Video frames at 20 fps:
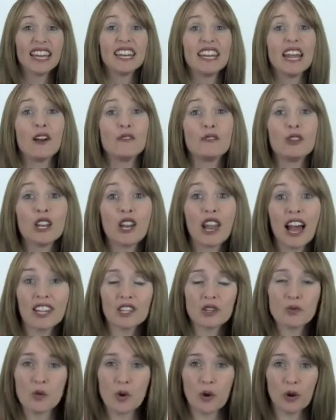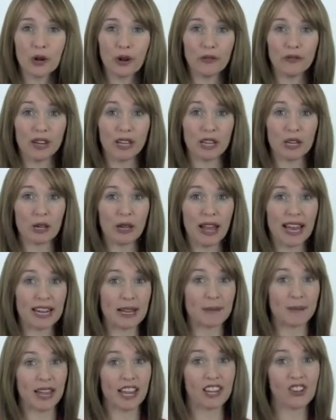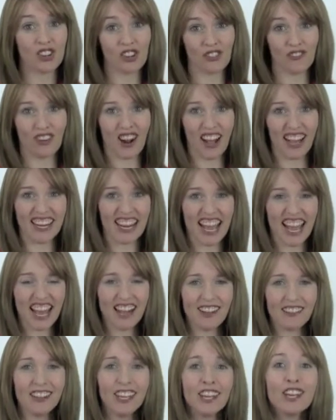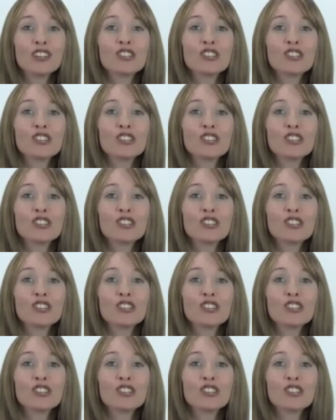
Now, if you'd like to ward off a little adaptation right now,